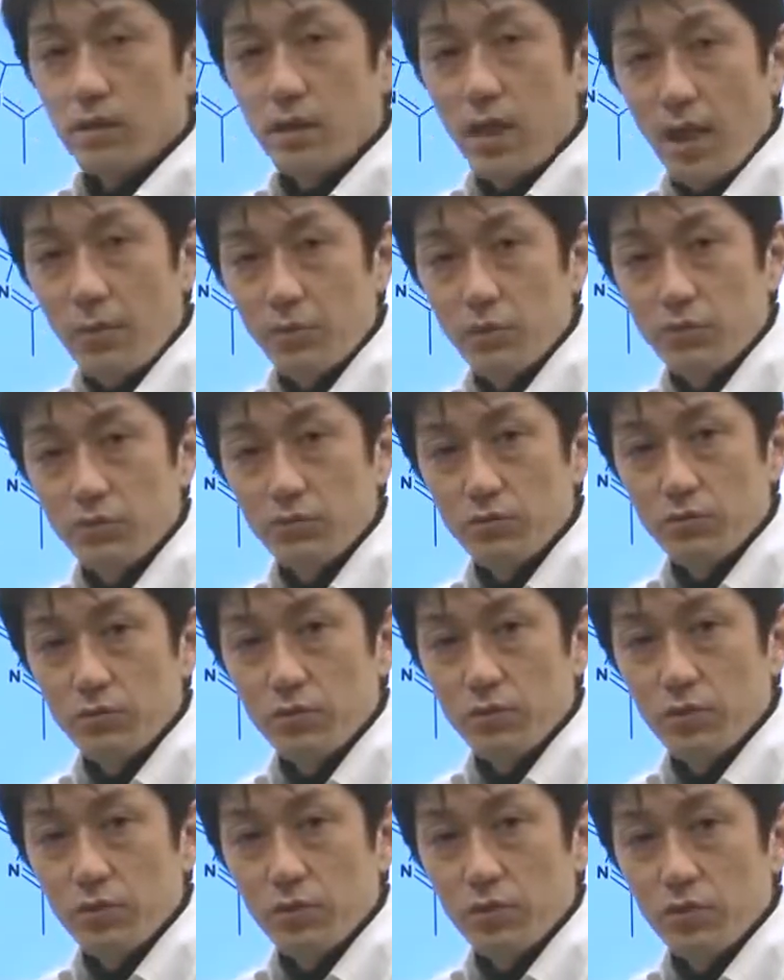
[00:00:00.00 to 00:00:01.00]
W.
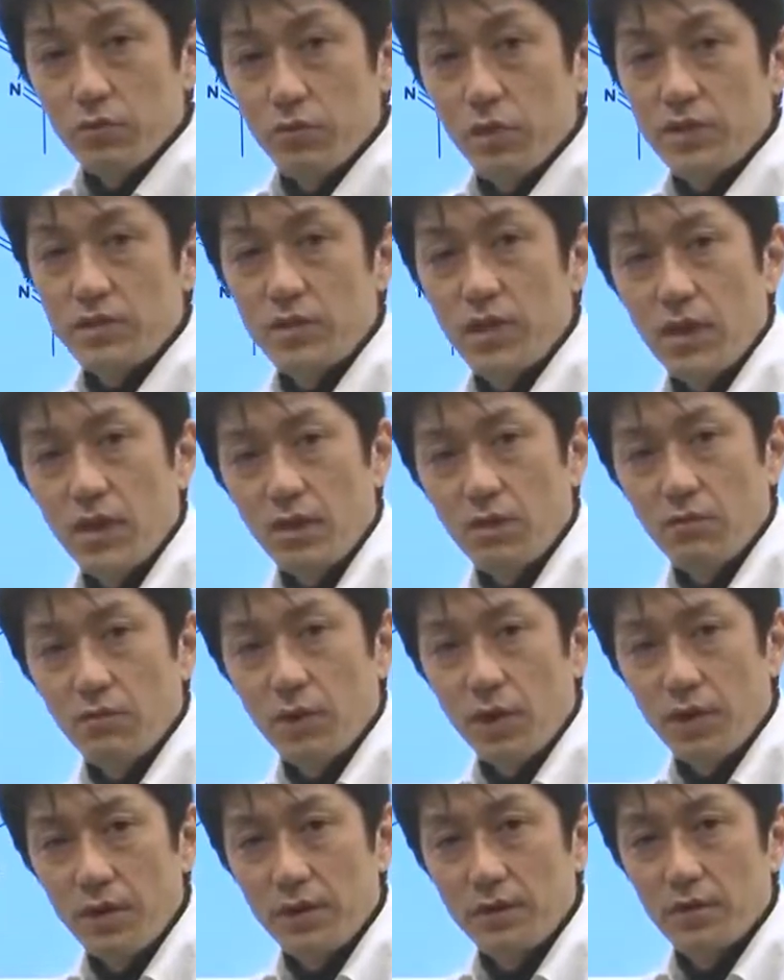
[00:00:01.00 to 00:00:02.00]
What is the
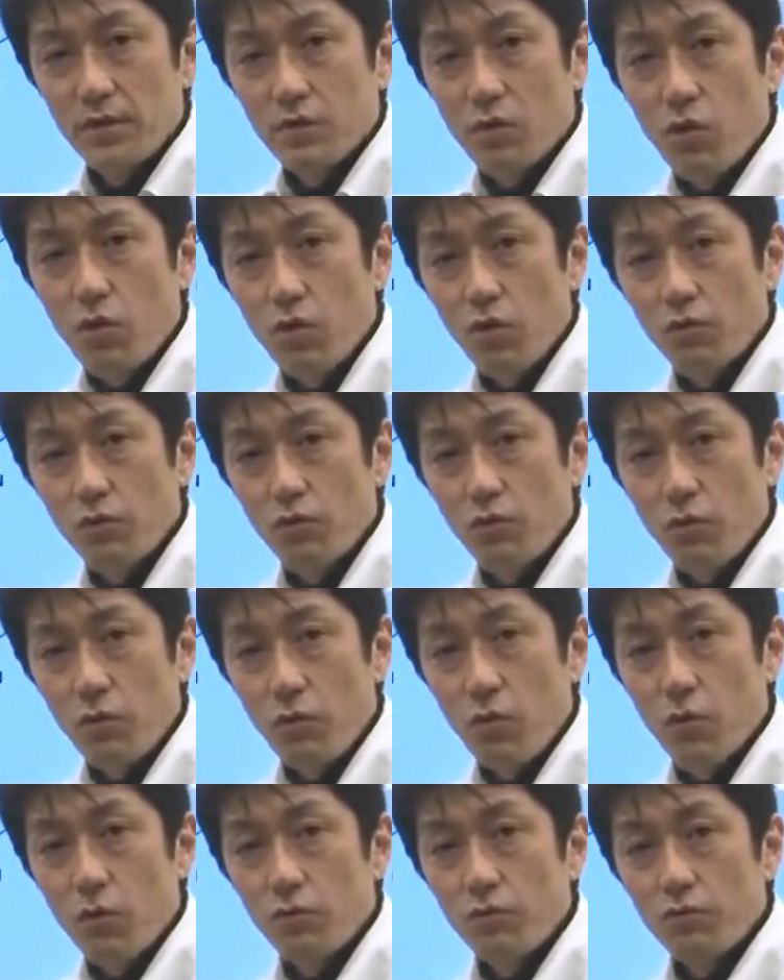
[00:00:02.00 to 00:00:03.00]
one letter code
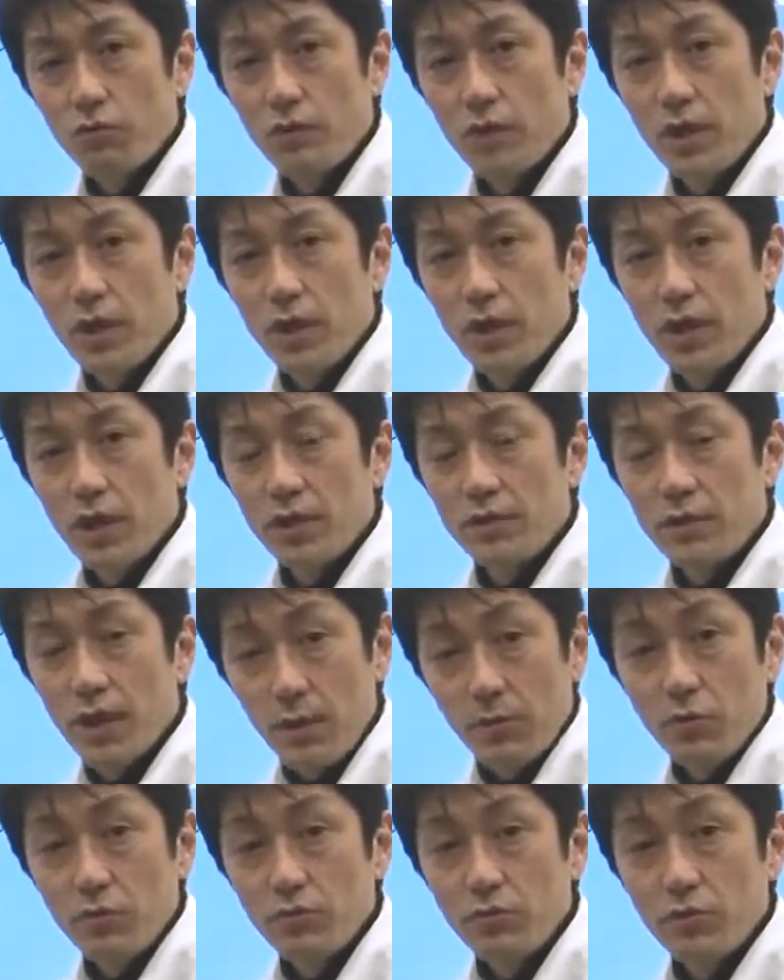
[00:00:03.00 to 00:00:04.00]
of uh,
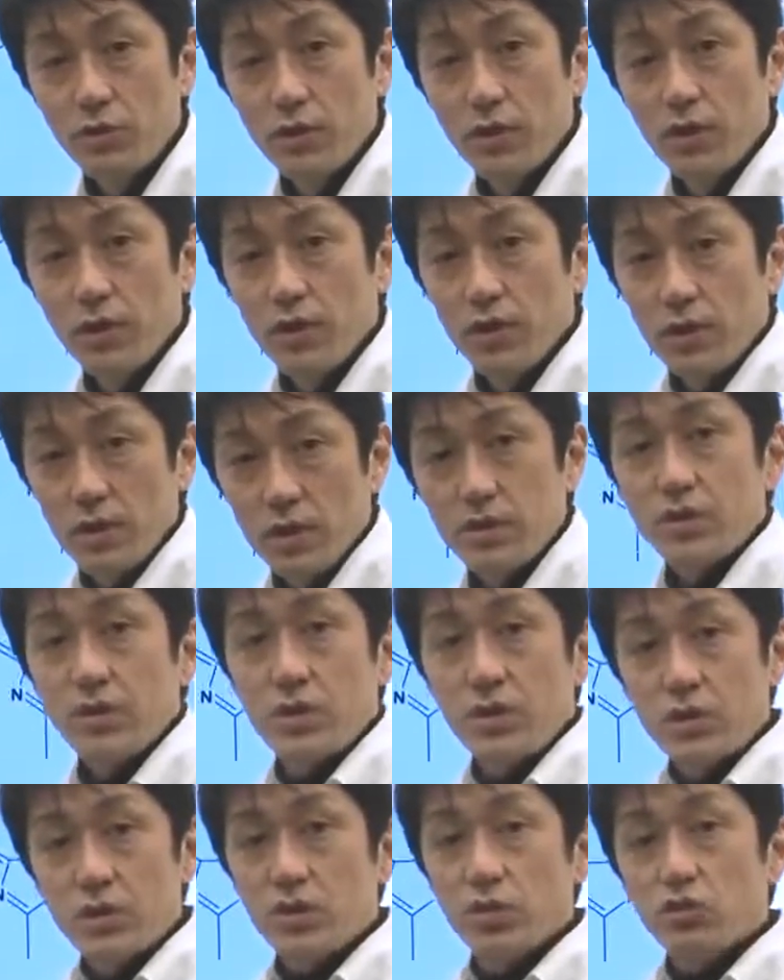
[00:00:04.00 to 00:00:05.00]
W? Yes,
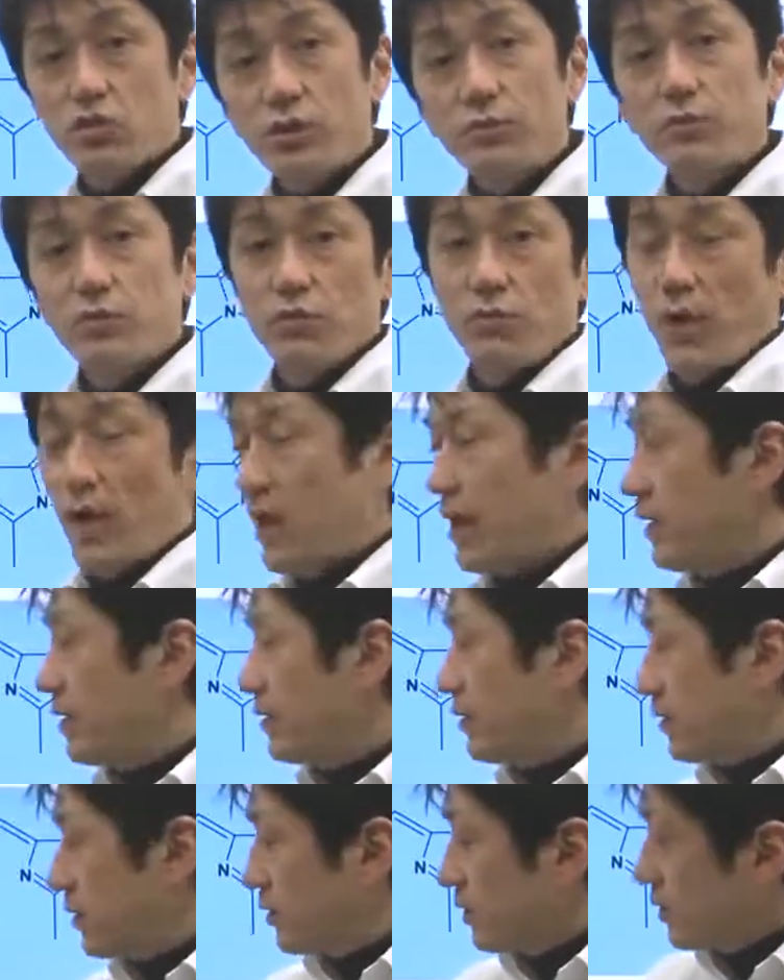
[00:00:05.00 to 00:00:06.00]
it's tryptophan,
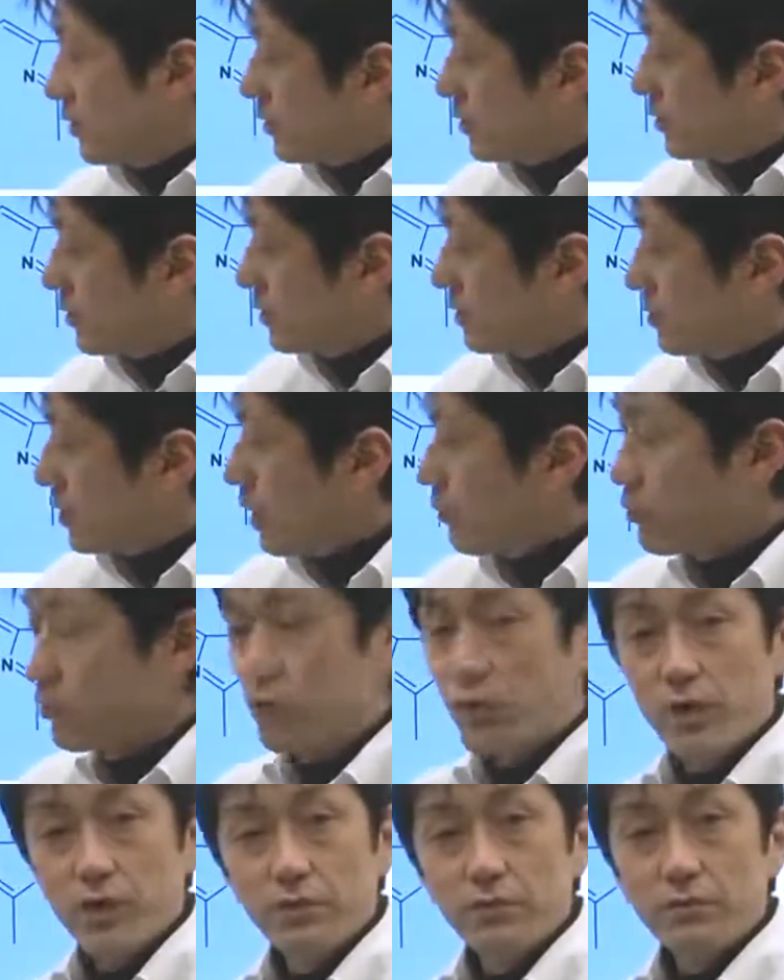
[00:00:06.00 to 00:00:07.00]

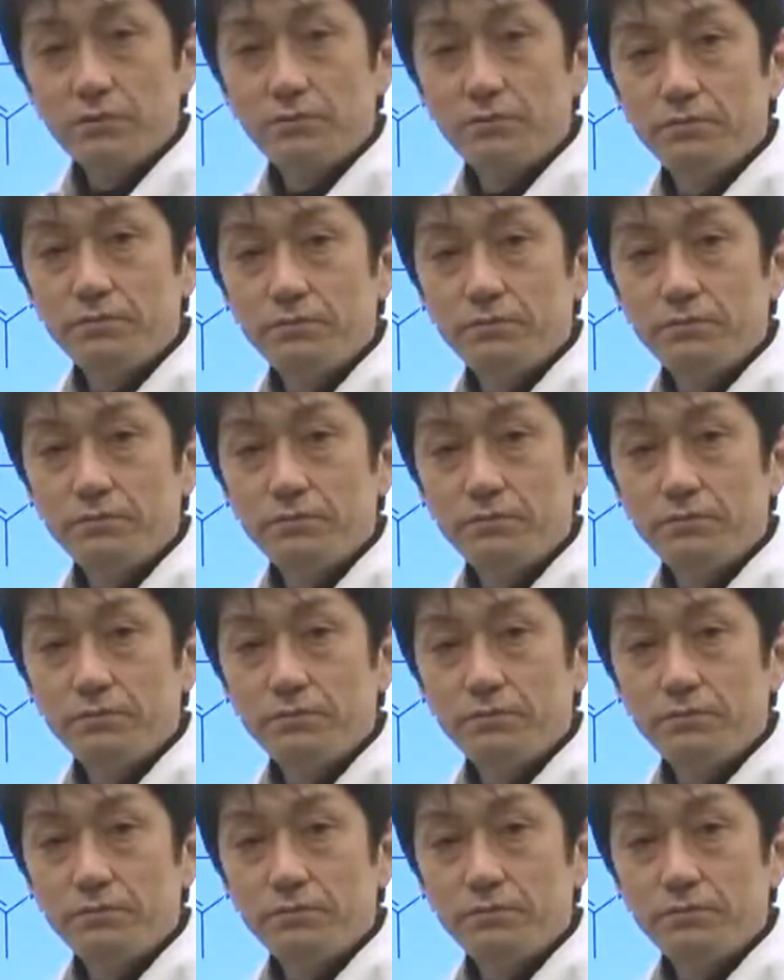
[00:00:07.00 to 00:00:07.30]
W ring.